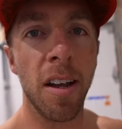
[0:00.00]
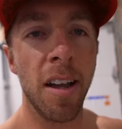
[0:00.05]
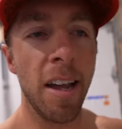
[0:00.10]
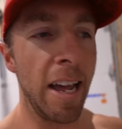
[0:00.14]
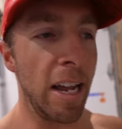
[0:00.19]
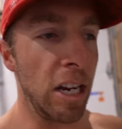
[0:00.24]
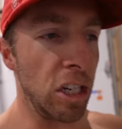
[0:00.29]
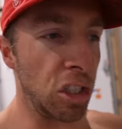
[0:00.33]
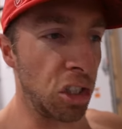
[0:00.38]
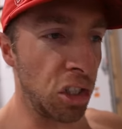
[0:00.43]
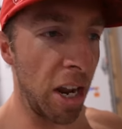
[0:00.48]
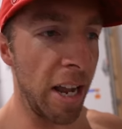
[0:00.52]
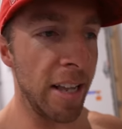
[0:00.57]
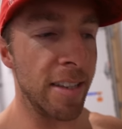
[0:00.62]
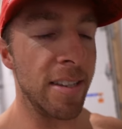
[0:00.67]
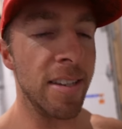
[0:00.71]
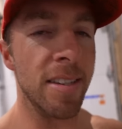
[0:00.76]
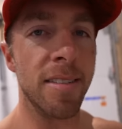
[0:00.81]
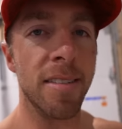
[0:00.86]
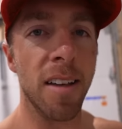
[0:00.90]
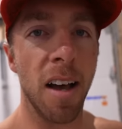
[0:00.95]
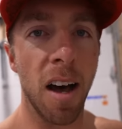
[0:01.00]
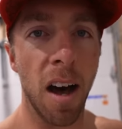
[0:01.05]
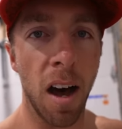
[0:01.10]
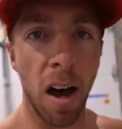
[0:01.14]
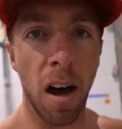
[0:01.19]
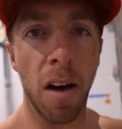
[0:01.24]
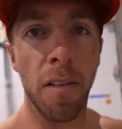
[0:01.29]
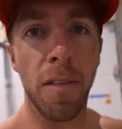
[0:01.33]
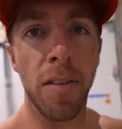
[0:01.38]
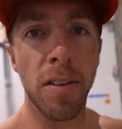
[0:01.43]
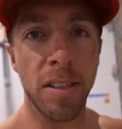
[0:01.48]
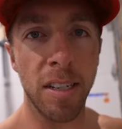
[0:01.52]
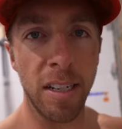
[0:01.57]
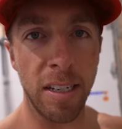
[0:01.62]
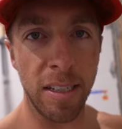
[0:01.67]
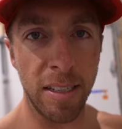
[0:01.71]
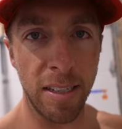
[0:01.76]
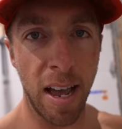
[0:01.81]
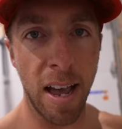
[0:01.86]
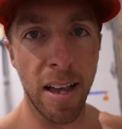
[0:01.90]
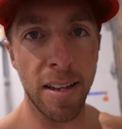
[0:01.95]
and chances of
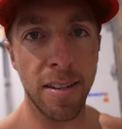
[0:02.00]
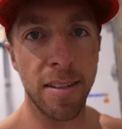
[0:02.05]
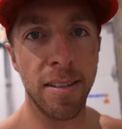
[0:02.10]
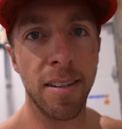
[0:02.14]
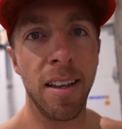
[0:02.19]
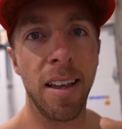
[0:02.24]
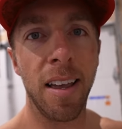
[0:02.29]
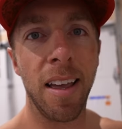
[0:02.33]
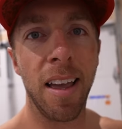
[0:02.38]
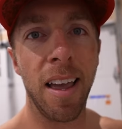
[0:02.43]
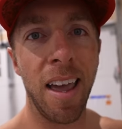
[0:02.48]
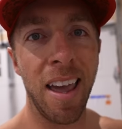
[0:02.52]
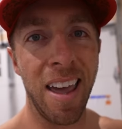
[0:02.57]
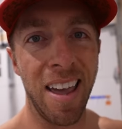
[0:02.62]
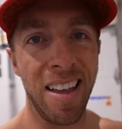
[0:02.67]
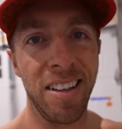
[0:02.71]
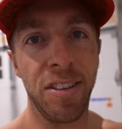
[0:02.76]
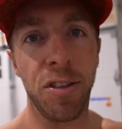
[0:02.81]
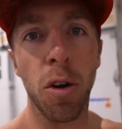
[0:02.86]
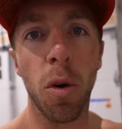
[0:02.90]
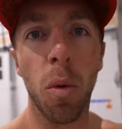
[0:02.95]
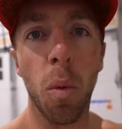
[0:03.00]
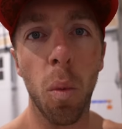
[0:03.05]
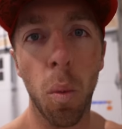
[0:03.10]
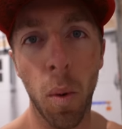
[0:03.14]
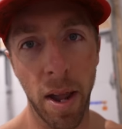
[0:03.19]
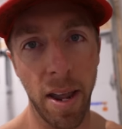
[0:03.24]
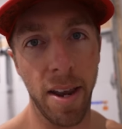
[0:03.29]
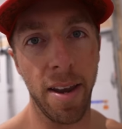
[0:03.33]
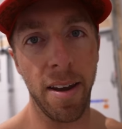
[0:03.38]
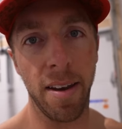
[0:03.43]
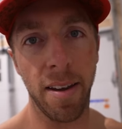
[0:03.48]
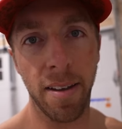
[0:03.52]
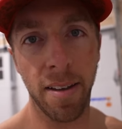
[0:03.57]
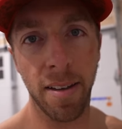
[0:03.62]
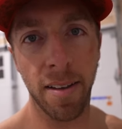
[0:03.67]
success and to win.